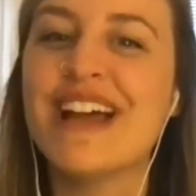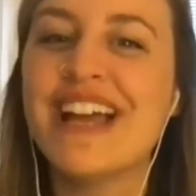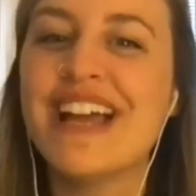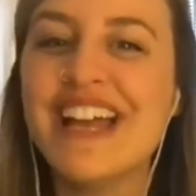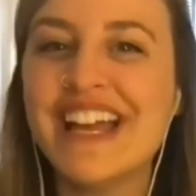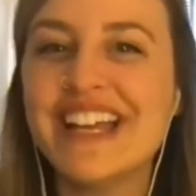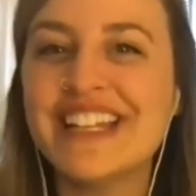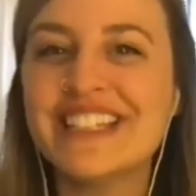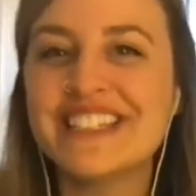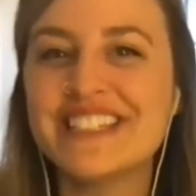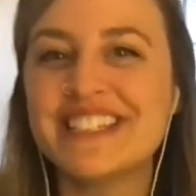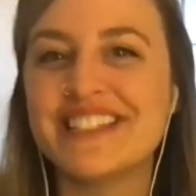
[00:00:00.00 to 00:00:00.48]

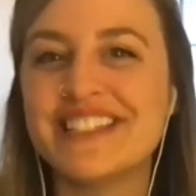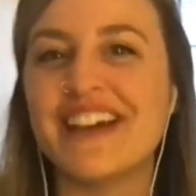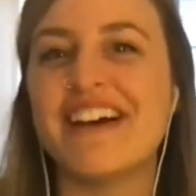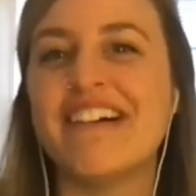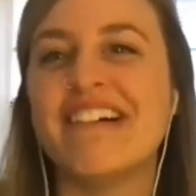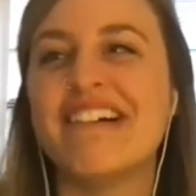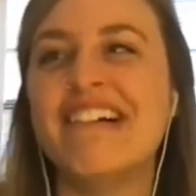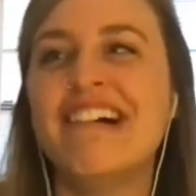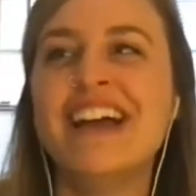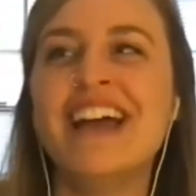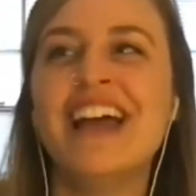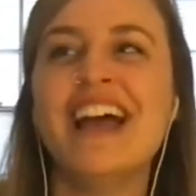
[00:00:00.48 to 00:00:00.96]
and
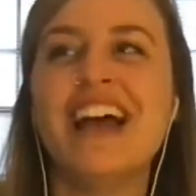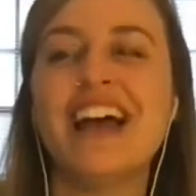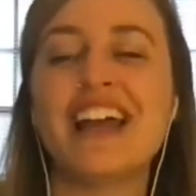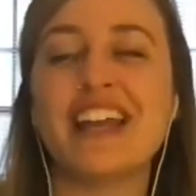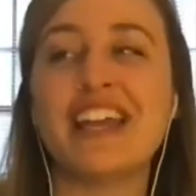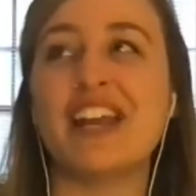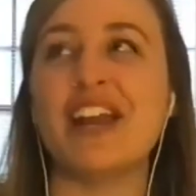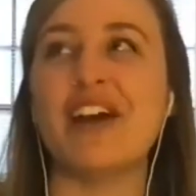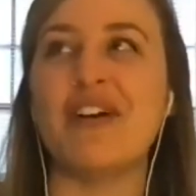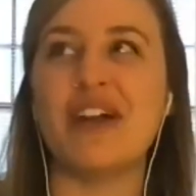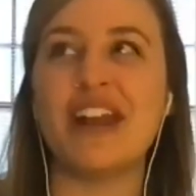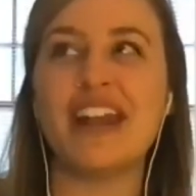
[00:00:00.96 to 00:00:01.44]
so,
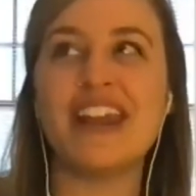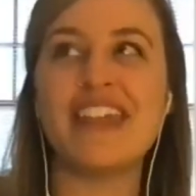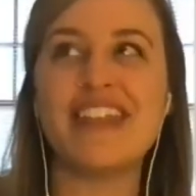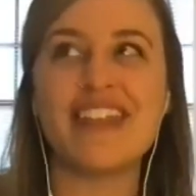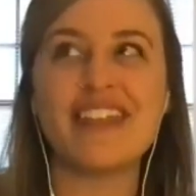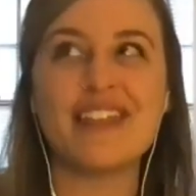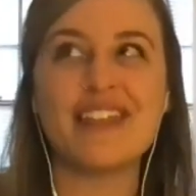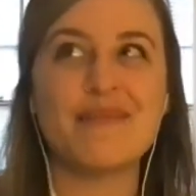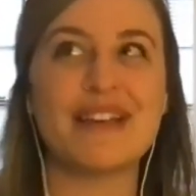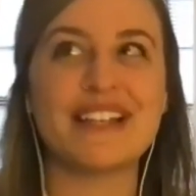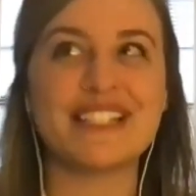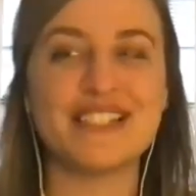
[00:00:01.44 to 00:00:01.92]
you know,
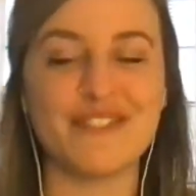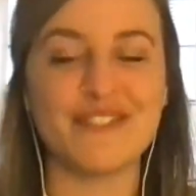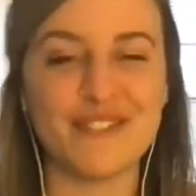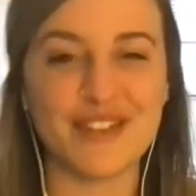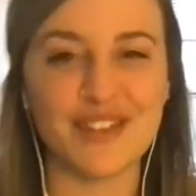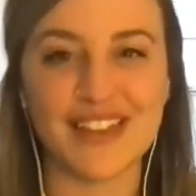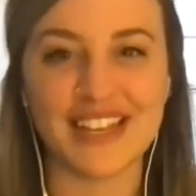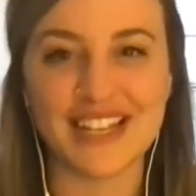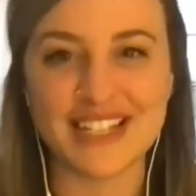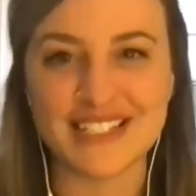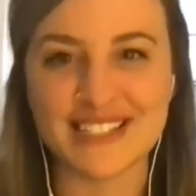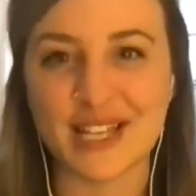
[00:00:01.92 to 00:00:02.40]
anything that makes it
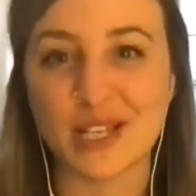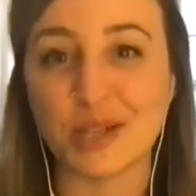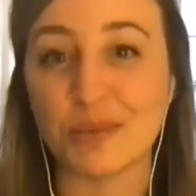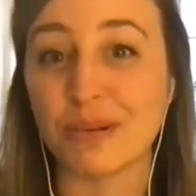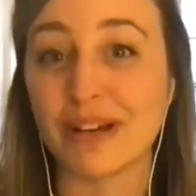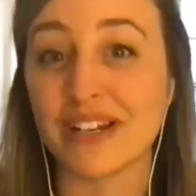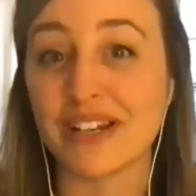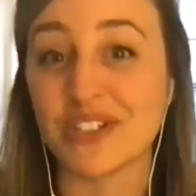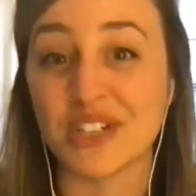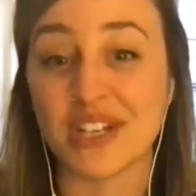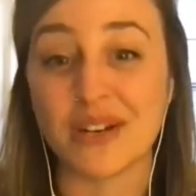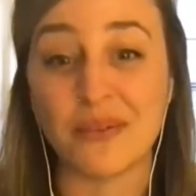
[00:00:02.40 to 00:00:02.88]
feel like a
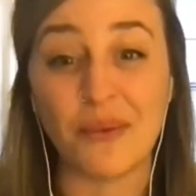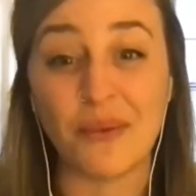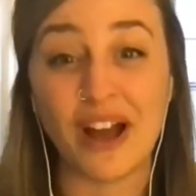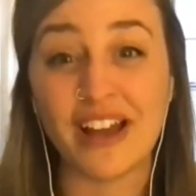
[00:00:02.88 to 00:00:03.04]
celebration,